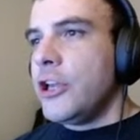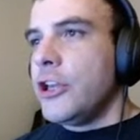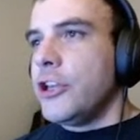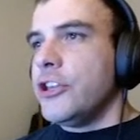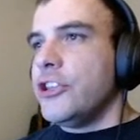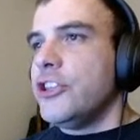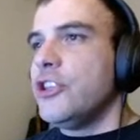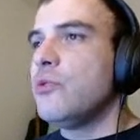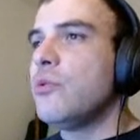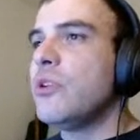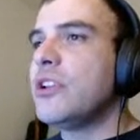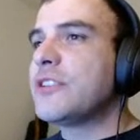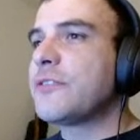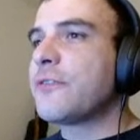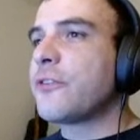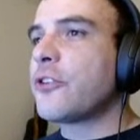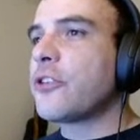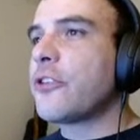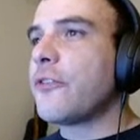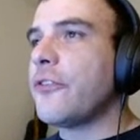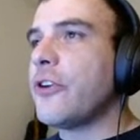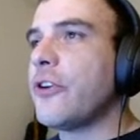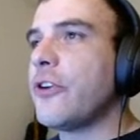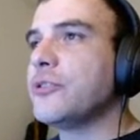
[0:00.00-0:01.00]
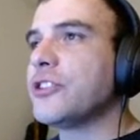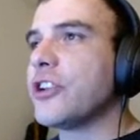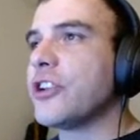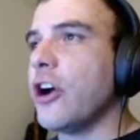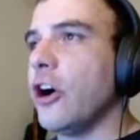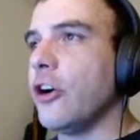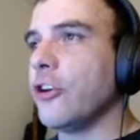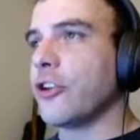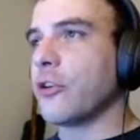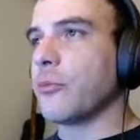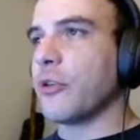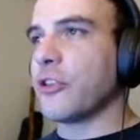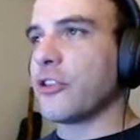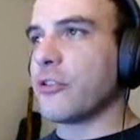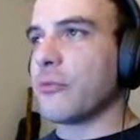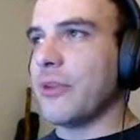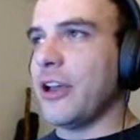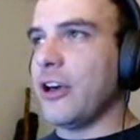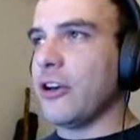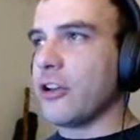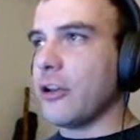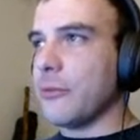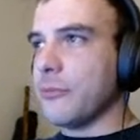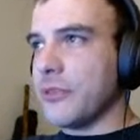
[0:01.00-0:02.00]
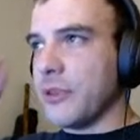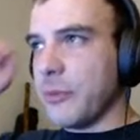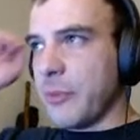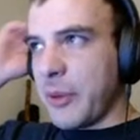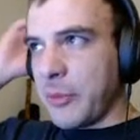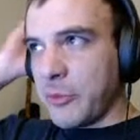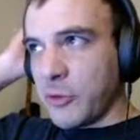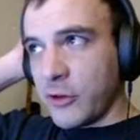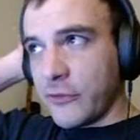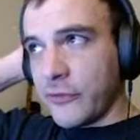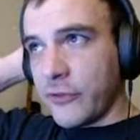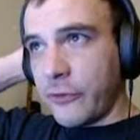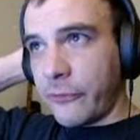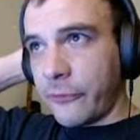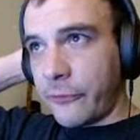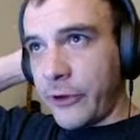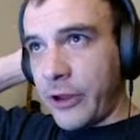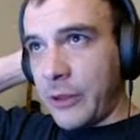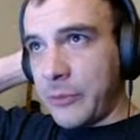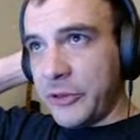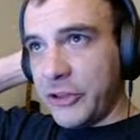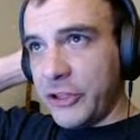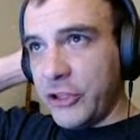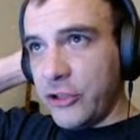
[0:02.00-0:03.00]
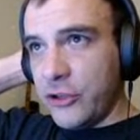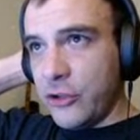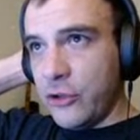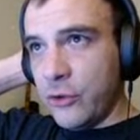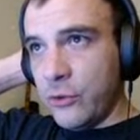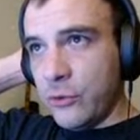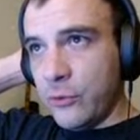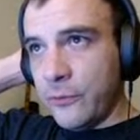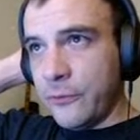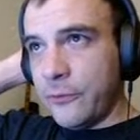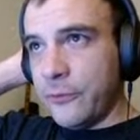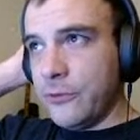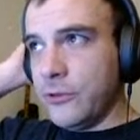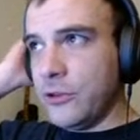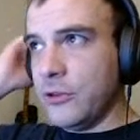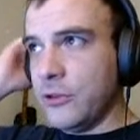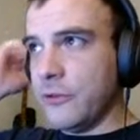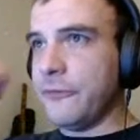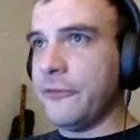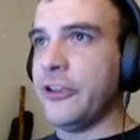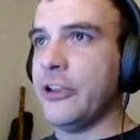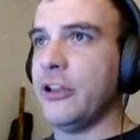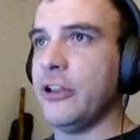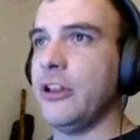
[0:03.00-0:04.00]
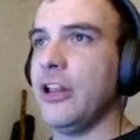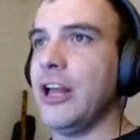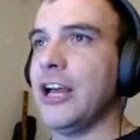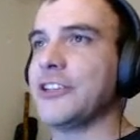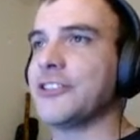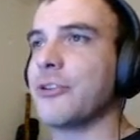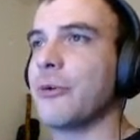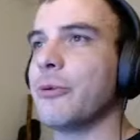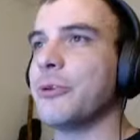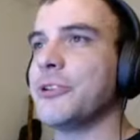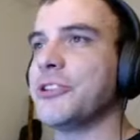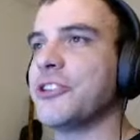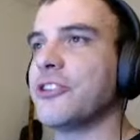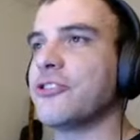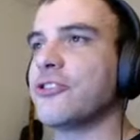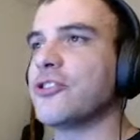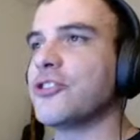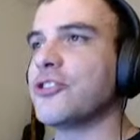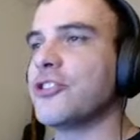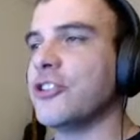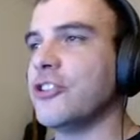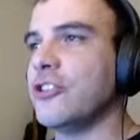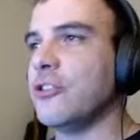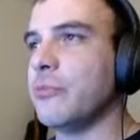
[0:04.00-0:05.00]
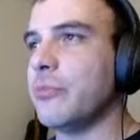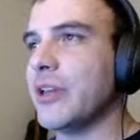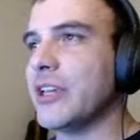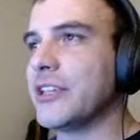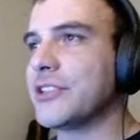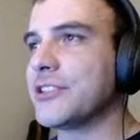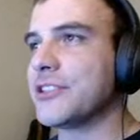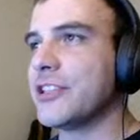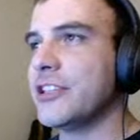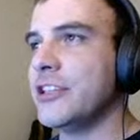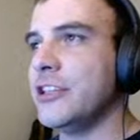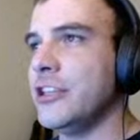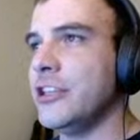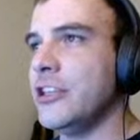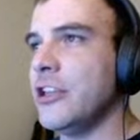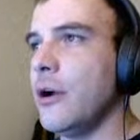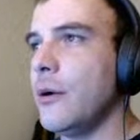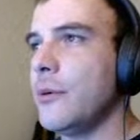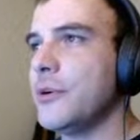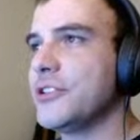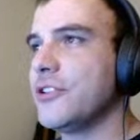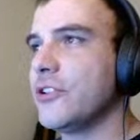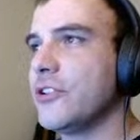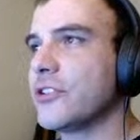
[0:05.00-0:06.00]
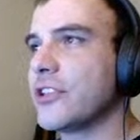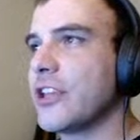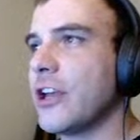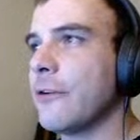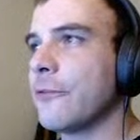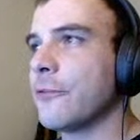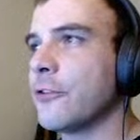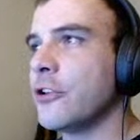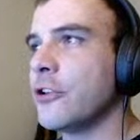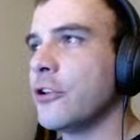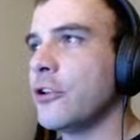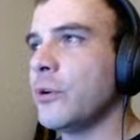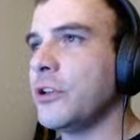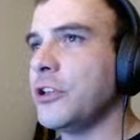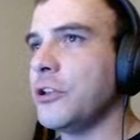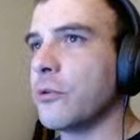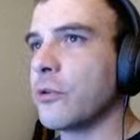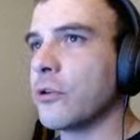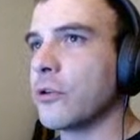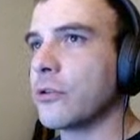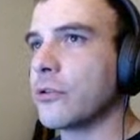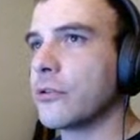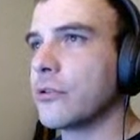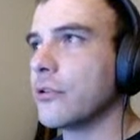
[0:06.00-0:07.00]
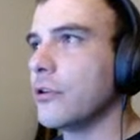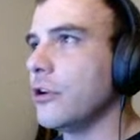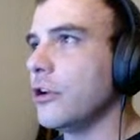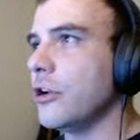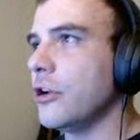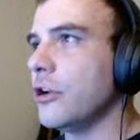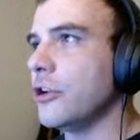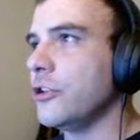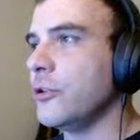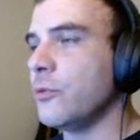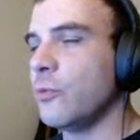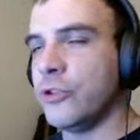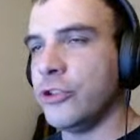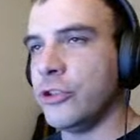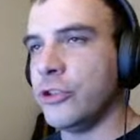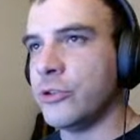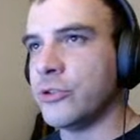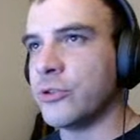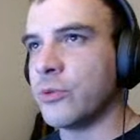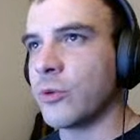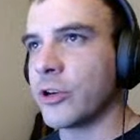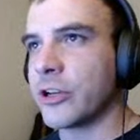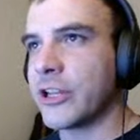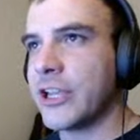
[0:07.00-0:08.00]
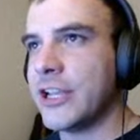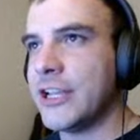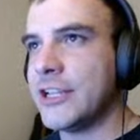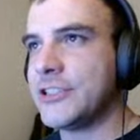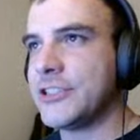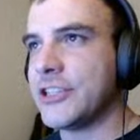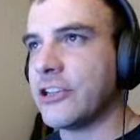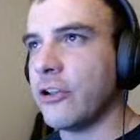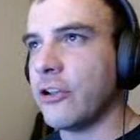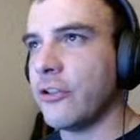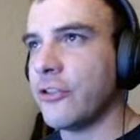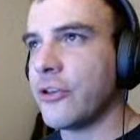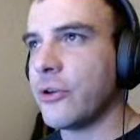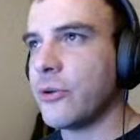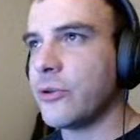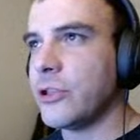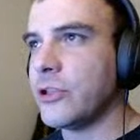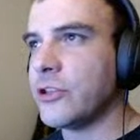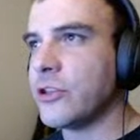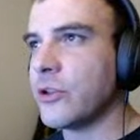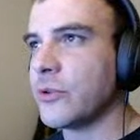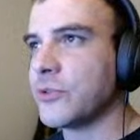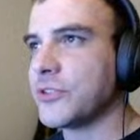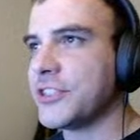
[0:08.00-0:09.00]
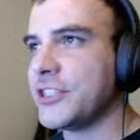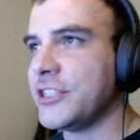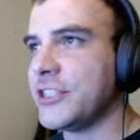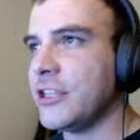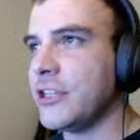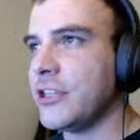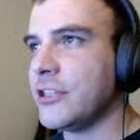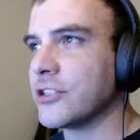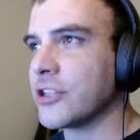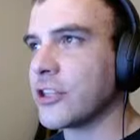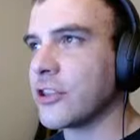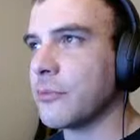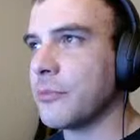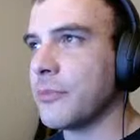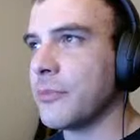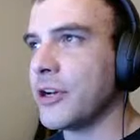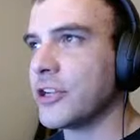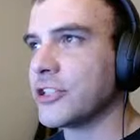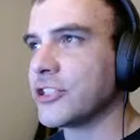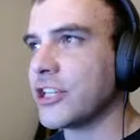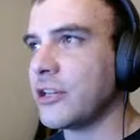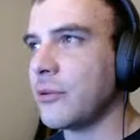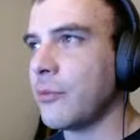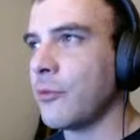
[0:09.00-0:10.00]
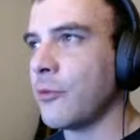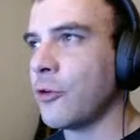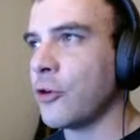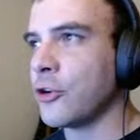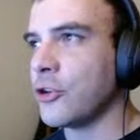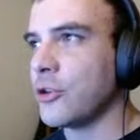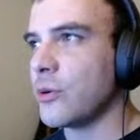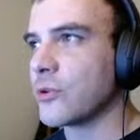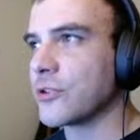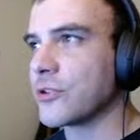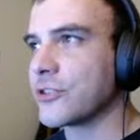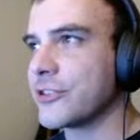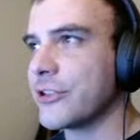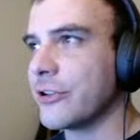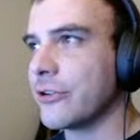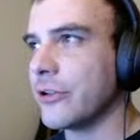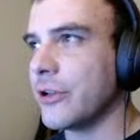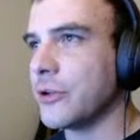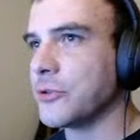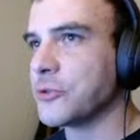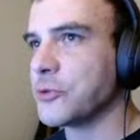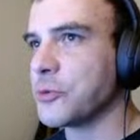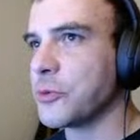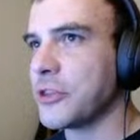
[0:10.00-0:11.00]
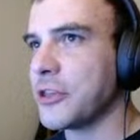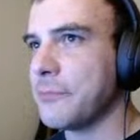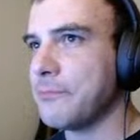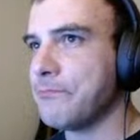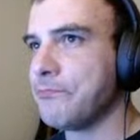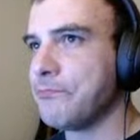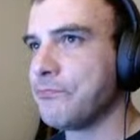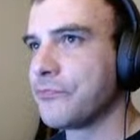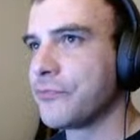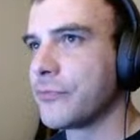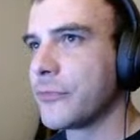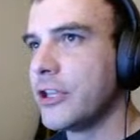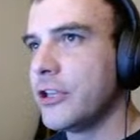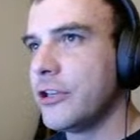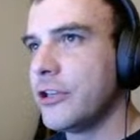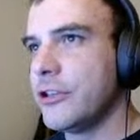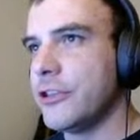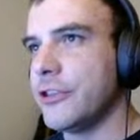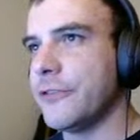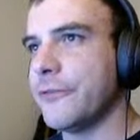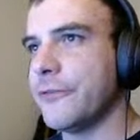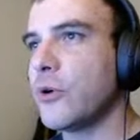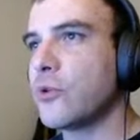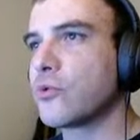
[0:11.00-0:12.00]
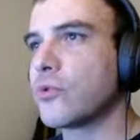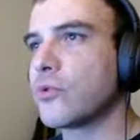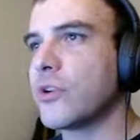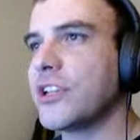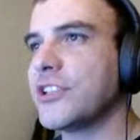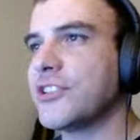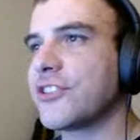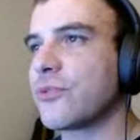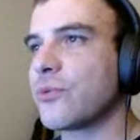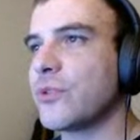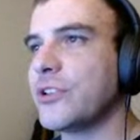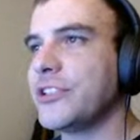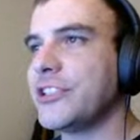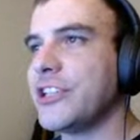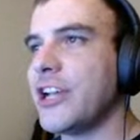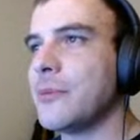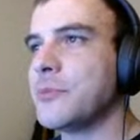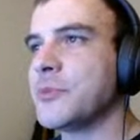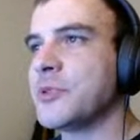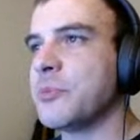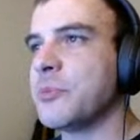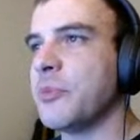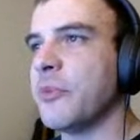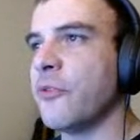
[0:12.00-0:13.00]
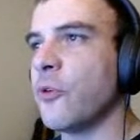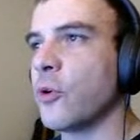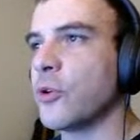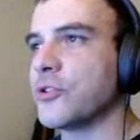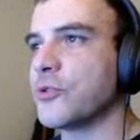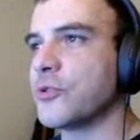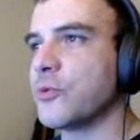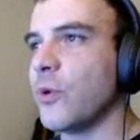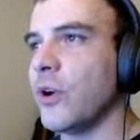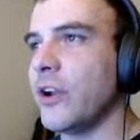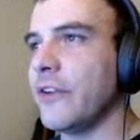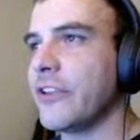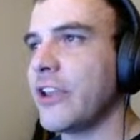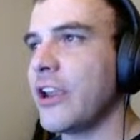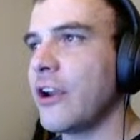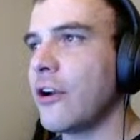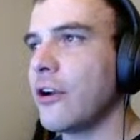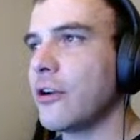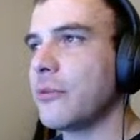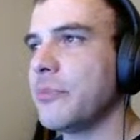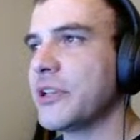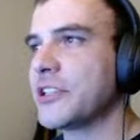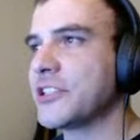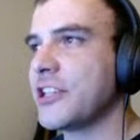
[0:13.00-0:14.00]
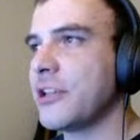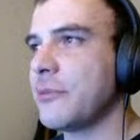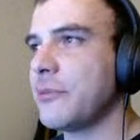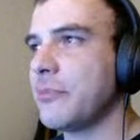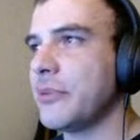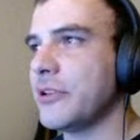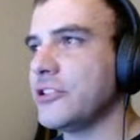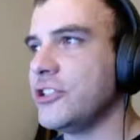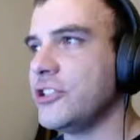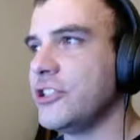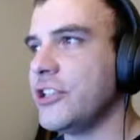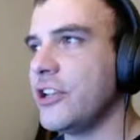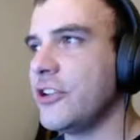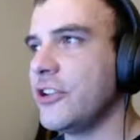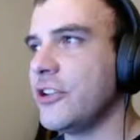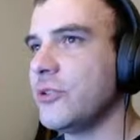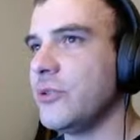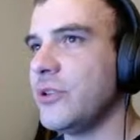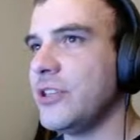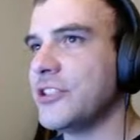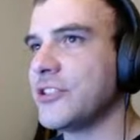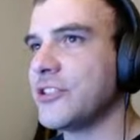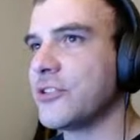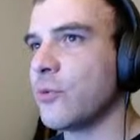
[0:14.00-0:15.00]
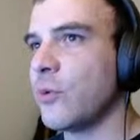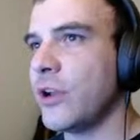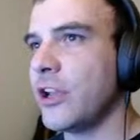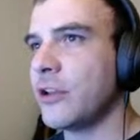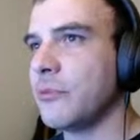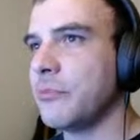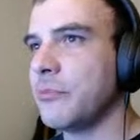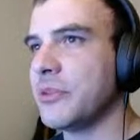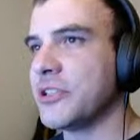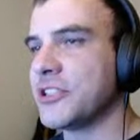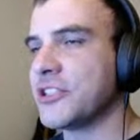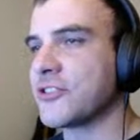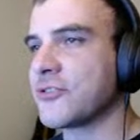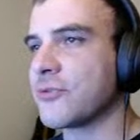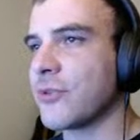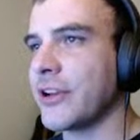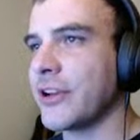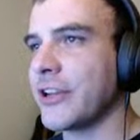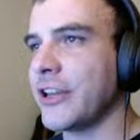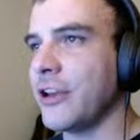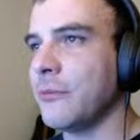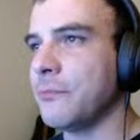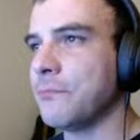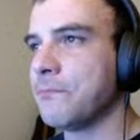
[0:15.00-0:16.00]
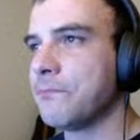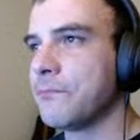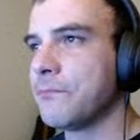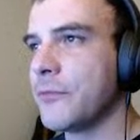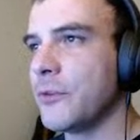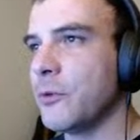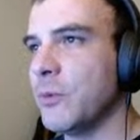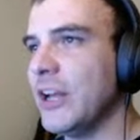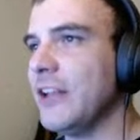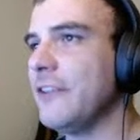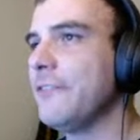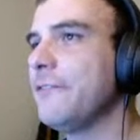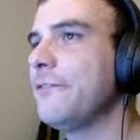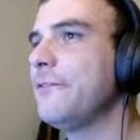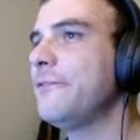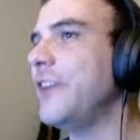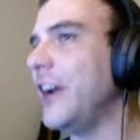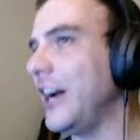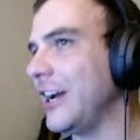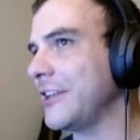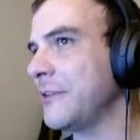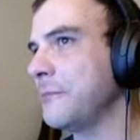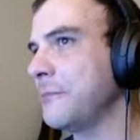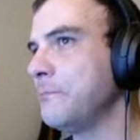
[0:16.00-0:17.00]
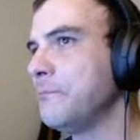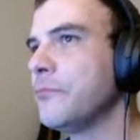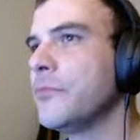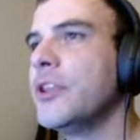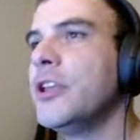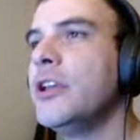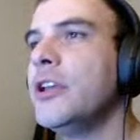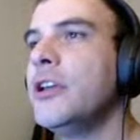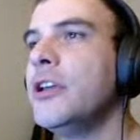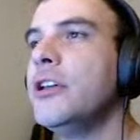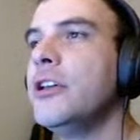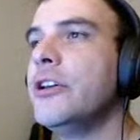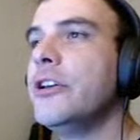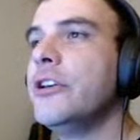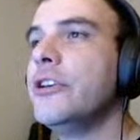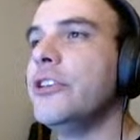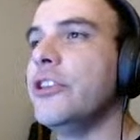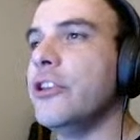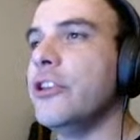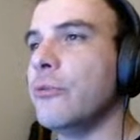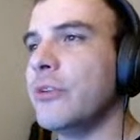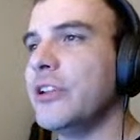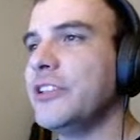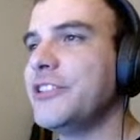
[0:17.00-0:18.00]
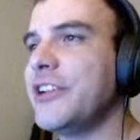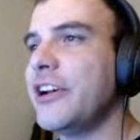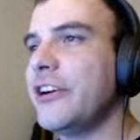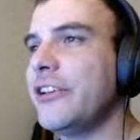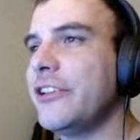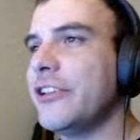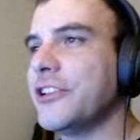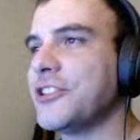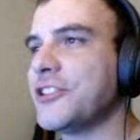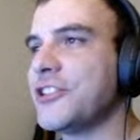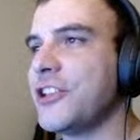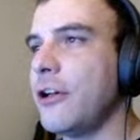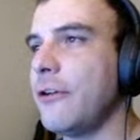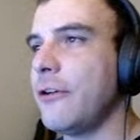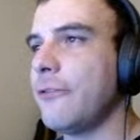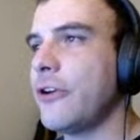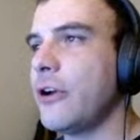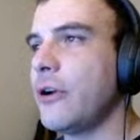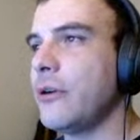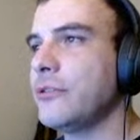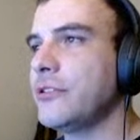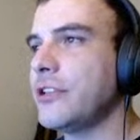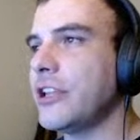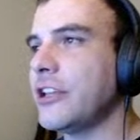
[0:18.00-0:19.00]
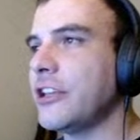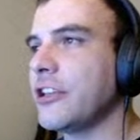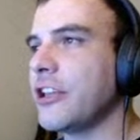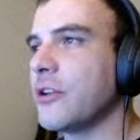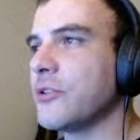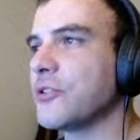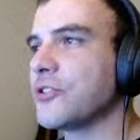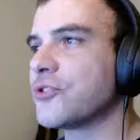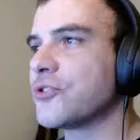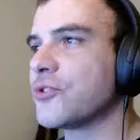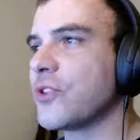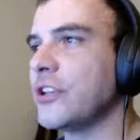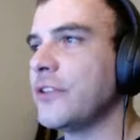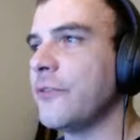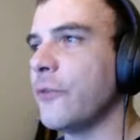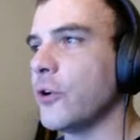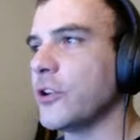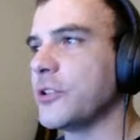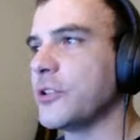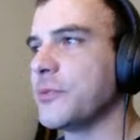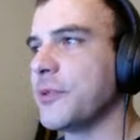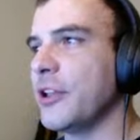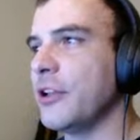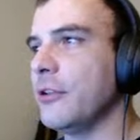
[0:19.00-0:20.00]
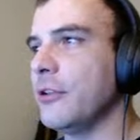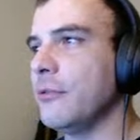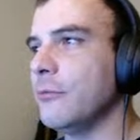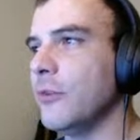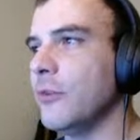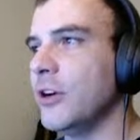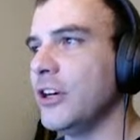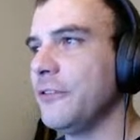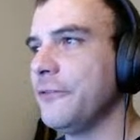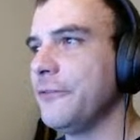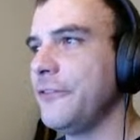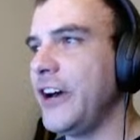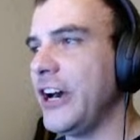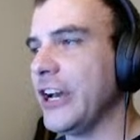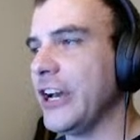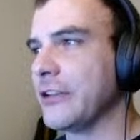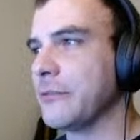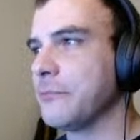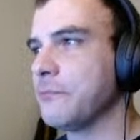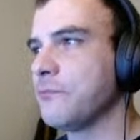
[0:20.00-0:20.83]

You reach for the phone to call your brother Malcolm, the member of your family who you feel has always understood you best. He always looked out for you when you two were kids, and although you don't see each other much anymore, you are so close with him. The phone rings 3 times before his wife Karen picks up, and she tells you he's away on business right now. Well, fuck! You redial his cell phone, and it goes straight to voicemail. Well, fuck!